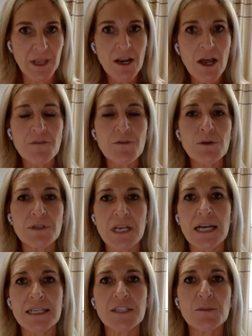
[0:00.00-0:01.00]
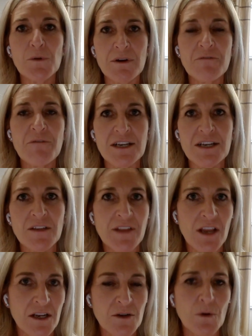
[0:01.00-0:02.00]
A lot of those classes were in fact on
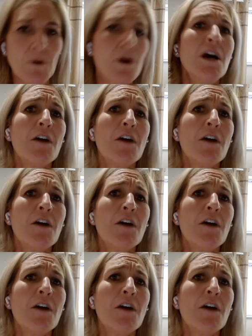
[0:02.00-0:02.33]
the encore.